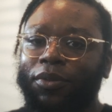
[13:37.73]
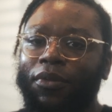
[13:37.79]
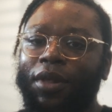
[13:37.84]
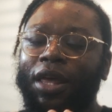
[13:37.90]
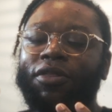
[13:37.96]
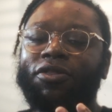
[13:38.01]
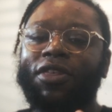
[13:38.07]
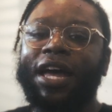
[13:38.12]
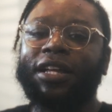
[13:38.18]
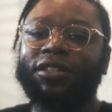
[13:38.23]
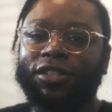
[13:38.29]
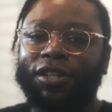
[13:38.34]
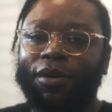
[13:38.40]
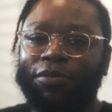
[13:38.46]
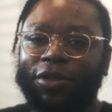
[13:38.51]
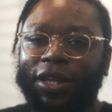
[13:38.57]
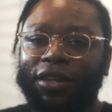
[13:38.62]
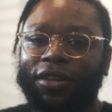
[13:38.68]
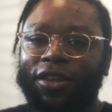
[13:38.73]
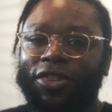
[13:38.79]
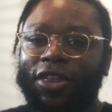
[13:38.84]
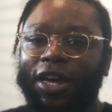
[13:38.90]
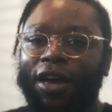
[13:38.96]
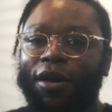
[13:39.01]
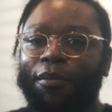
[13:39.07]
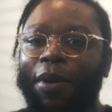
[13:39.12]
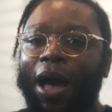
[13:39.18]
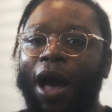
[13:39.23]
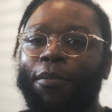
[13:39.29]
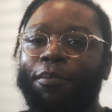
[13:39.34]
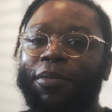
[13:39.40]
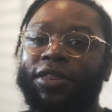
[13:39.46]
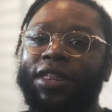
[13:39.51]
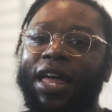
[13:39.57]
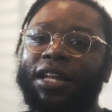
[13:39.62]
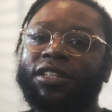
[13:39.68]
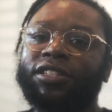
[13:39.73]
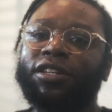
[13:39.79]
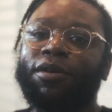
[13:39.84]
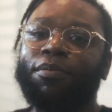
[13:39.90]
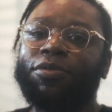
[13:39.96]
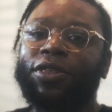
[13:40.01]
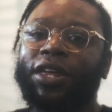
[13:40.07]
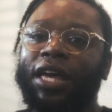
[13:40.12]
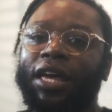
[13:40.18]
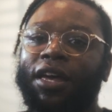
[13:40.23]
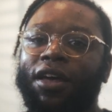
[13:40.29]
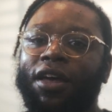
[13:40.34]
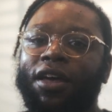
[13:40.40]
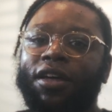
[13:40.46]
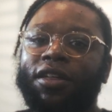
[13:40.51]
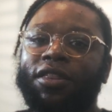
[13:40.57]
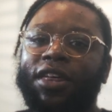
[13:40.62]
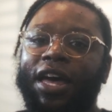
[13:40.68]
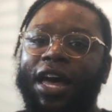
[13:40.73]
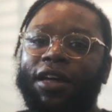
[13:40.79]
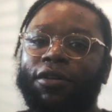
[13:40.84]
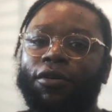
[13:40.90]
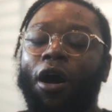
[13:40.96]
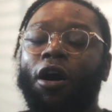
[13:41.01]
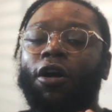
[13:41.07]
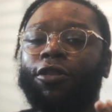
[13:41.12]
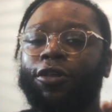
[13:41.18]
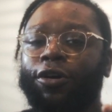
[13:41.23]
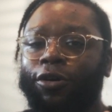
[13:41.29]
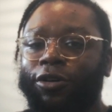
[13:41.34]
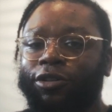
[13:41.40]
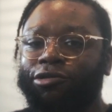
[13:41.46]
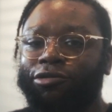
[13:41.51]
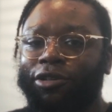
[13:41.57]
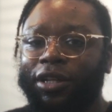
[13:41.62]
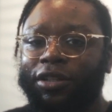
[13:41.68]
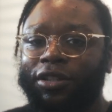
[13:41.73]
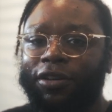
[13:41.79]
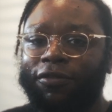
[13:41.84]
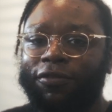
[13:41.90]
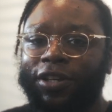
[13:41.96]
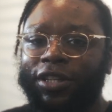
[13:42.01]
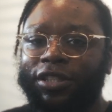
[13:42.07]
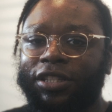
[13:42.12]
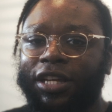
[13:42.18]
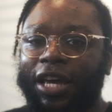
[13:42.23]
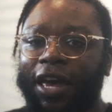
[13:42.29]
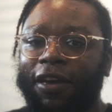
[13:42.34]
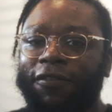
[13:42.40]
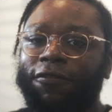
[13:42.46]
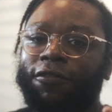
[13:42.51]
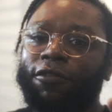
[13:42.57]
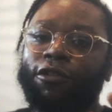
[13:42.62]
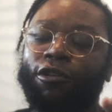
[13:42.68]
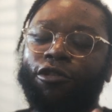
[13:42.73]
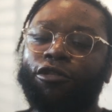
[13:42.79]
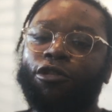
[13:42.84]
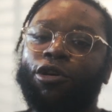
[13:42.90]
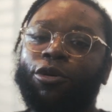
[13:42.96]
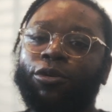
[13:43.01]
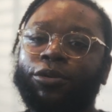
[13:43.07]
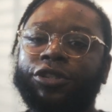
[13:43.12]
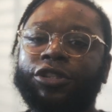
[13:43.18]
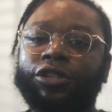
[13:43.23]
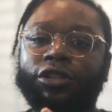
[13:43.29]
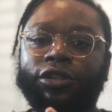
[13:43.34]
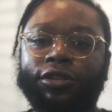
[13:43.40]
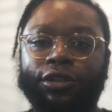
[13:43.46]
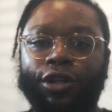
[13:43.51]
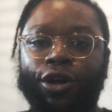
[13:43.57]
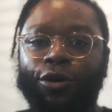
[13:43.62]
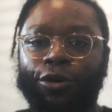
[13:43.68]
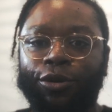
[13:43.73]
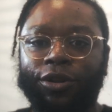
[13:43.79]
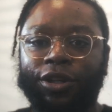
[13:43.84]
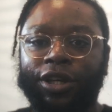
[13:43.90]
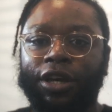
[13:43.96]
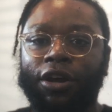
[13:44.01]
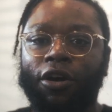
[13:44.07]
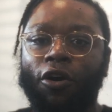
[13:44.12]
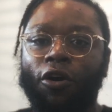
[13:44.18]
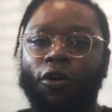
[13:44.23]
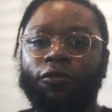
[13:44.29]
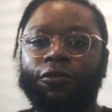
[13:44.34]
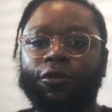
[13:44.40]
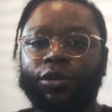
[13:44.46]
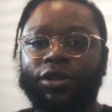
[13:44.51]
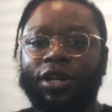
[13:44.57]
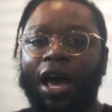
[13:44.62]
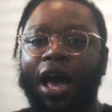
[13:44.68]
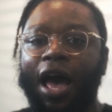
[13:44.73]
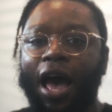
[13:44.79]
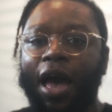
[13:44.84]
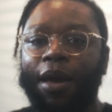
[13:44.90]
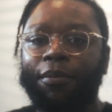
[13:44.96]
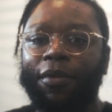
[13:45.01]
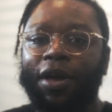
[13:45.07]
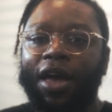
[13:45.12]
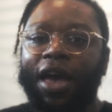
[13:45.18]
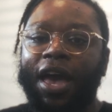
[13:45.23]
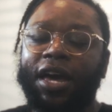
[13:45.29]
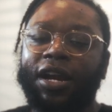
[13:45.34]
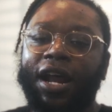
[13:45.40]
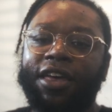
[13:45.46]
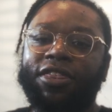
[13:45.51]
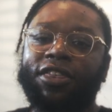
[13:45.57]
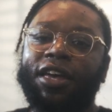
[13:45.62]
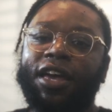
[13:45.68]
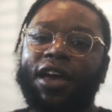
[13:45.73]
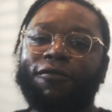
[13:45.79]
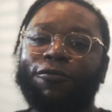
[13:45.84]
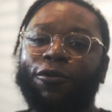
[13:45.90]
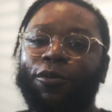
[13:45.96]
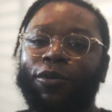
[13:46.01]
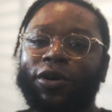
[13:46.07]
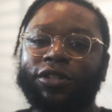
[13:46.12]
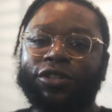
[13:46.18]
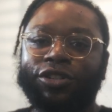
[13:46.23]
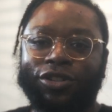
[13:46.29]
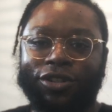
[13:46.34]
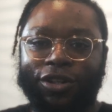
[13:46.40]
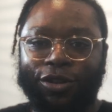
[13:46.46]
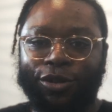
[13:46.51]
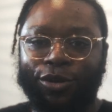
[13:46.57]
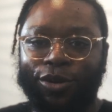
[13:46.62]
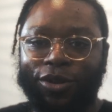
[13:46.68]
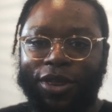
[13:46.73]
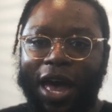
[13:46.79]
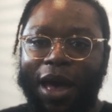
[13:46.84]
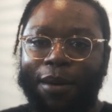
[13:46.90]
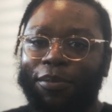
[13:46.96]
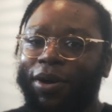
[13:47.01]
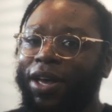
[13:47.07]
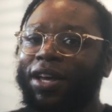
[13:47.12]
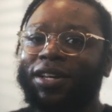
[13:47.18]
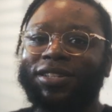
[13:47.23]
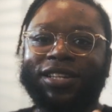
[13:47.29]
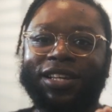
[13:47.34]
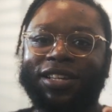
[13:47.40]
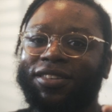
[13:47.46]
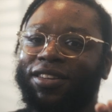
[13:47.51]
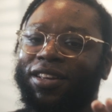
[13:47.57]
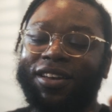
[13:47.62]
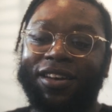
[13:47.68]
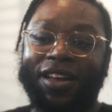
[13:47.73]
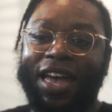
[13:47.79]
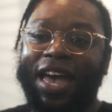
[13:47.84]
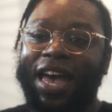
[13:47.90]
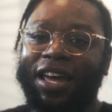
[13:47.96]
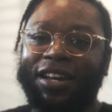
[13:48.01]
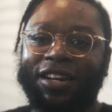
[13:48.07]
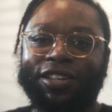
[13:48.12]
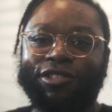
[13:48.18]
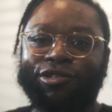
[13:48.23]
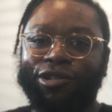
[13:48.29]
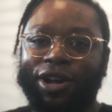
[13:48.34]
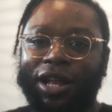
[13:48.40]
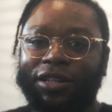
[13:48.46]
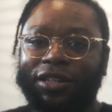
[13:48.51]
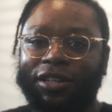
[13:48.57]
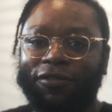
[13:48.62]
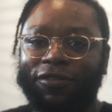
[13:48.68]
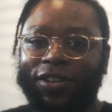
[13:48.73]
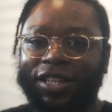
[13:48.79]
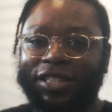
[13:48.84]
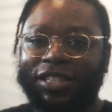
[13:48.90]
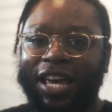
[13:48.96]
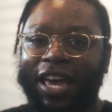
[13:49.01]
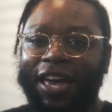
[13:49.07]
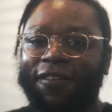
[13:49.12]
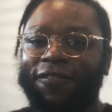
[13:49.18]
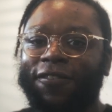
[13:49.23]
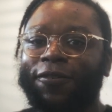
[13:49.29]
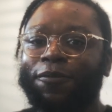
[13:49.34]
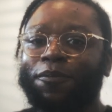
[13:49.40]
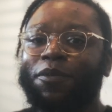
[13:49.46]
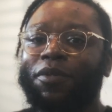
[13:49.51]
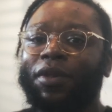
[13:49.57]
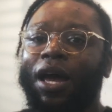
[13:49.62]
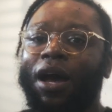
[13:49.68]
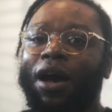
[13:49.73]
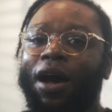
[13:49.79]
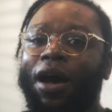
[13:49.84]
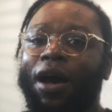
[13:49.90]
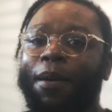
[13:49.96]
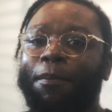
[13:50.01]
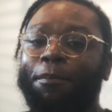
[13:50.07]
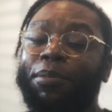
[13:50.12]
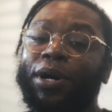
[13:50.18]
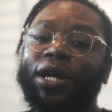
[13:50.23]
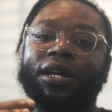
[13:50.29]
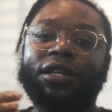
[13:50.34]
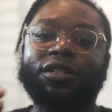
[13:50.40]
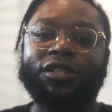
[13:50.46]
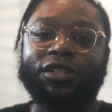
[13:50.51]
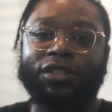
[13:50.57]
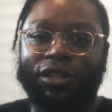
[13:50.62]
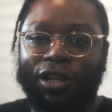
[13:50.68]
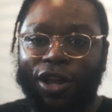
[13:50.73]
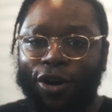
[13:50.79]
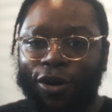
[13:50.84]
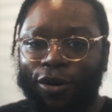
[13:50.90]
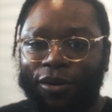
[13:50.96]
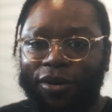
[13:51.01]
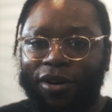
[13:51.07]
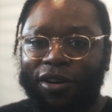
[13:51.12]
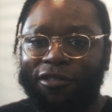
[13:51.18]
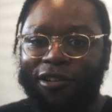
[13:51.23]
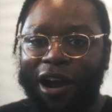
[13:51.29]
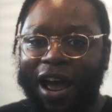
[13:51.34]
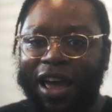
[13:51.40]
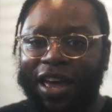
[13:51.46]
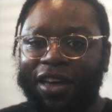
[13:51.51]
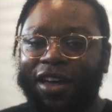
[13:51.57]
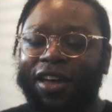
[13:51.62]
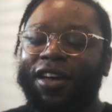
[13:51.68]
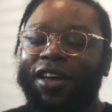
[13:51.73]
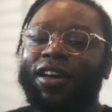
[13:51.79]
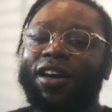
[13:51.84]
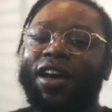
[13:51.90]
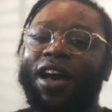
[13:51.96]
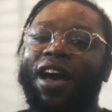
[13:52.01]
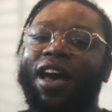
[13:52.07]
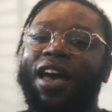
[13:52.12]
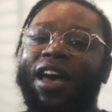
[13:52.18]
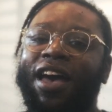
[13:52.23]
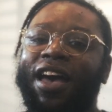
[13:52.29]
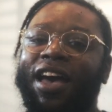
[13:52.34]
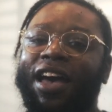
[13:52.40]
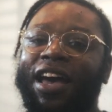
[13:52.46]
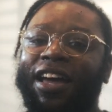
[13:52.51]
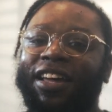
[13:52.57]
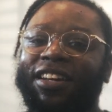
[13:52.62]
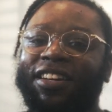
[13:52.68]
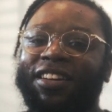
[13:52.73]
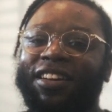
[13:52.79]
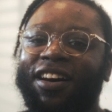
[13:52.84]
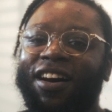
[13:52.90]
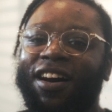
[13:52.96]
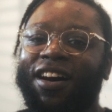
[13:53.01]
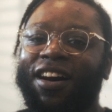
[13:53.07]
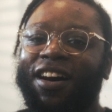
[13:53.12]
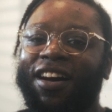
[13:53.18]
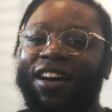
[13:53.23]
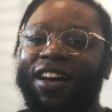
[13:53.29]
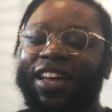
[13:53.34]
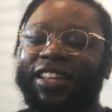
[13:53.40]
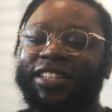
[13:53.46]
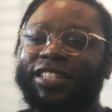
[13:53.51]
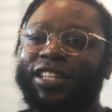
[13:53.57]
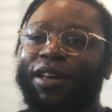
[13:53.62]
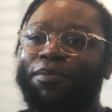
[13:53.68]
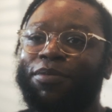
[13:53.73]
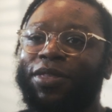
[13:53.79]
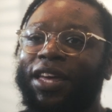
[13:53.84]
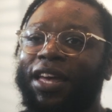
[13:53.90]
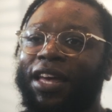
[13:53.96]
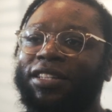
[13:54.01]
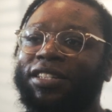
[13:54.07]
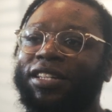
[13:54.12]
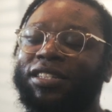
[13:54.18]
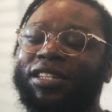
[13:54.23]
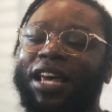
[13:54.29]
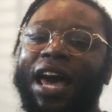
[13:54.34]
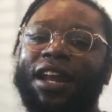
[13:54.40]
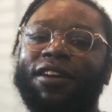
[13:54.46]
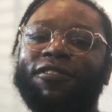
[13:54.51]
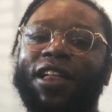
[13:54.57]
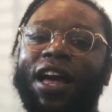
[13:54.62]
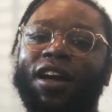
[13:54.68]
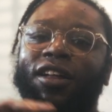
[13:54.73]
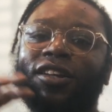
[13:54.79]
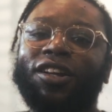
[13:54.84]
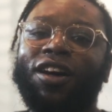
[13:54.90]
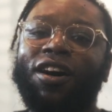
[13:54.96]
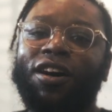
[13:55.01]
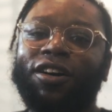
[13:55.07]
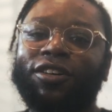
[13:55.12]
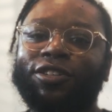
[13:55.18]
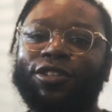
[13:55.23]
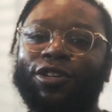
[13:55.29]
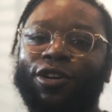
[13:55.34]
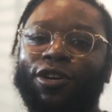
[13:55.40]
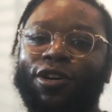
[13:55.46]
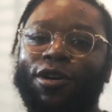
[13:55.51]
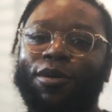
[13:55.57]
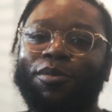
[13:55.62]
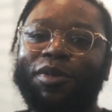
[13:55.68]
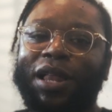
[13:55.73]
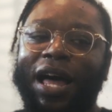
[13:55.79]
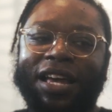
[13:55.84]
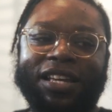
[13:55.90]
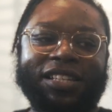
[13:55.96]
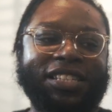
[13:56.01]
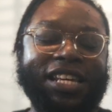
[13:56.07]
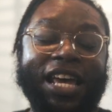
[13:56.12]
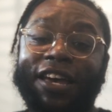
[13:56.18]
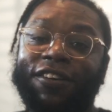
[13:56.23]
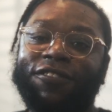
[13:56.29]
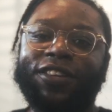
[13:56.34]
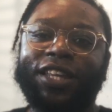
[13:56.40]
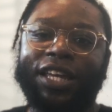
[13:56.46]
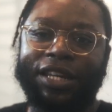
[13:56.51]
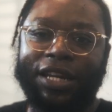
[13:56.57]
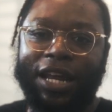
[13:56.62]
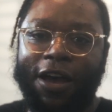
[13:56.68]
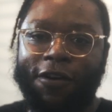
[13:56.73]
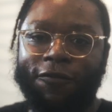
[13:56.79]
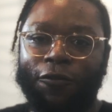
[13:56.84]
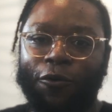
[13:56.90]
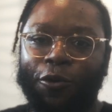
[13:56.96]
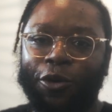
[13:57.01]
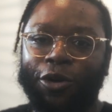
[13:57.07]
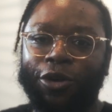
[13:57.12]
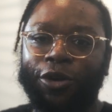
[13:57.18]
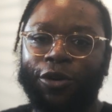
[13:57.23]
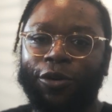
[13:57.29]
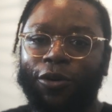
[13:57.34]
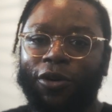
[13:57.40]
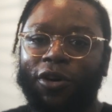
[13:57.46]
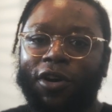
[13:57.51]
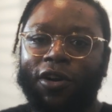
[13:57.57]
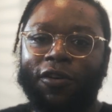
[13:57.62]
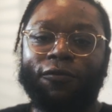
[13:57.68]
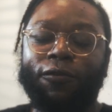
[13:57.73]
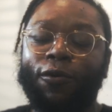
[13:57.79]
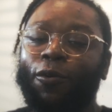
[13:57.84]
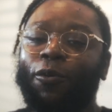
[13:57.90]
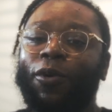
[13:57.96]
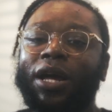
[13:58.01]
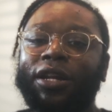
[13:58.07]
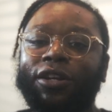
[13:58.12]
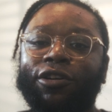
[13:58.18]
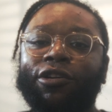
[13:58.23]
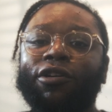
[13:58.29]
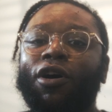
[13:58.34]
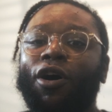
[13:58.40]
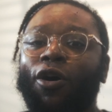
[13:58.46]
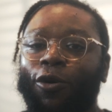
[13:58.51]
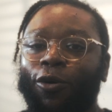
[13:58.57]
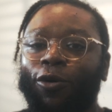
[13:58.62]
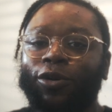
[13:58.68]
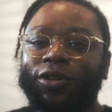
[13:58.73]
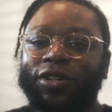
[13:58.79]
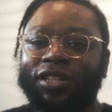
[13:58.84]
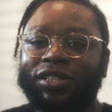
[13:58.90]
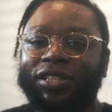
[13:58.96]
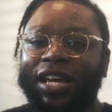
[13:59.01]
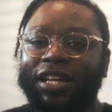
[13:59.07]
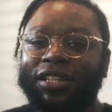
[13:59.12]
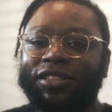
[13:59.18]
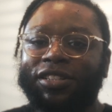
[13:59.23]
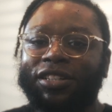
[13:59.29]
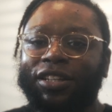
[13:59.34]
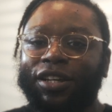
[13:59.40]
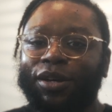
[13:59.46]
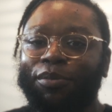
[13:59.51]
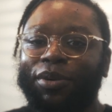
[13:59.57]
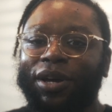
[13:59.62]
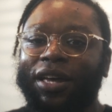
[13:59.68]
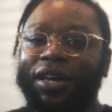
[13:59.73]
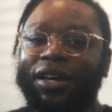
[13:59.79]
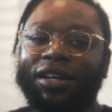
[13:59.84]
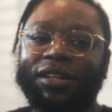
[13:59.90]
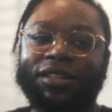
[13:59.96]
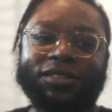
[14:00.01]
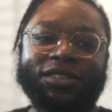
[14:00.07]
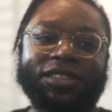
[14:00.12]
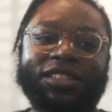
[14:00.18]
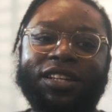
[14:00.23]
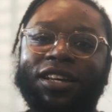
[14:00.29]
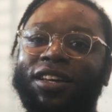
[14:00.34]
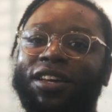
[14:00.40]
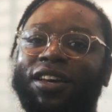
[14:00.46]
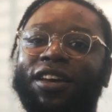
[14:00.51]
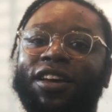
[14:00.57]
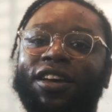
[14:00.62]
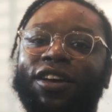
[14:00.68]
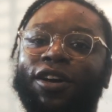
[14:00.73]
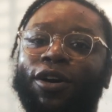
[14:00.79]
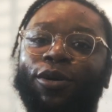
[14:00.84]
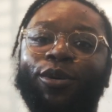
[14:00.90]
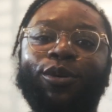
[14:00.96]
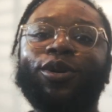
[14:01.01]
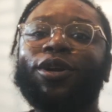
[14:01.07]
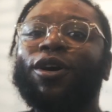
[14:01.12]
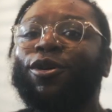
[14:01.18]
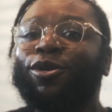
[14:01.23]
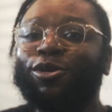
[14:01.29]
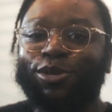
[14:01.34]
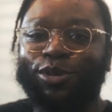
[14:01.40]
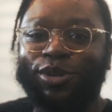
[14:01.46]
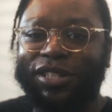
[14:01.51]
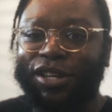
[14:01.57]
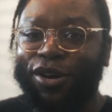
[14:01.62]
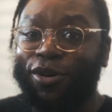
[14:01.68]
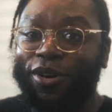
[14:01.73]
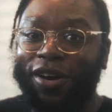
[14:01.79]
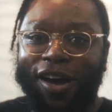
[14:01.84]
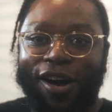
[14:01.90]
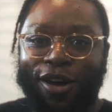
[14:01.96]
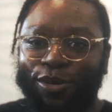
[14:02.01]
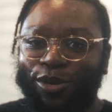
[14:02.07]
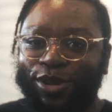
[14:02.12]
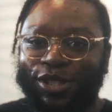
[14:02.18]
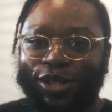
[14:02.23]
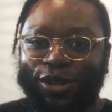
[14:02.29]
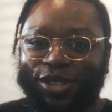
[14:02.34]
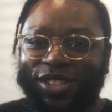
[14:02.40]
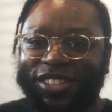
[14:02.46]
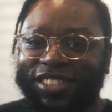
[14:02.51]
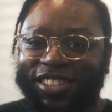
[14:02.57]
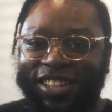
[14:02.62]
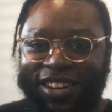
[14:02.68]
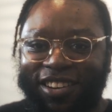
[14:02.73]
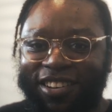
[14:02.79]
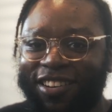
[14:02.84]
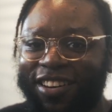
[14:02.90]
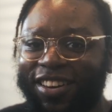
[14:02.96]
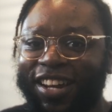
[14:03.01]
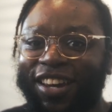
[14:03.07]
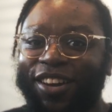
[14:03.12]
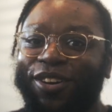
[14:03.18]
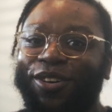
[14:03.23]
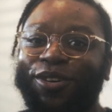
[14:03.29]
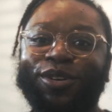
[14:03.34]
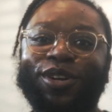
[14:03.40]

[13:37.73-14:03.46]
that's something to think about, but that's something that, although it's relatively safe, grows slowly over time. And I think everyone should do that because it, again, is relatively safe, uh, but it's slow, right? and uh, it's something it's just kind of like a long-term like safety net for you for when you're old essentially because who knows what's going on with Social Security? Who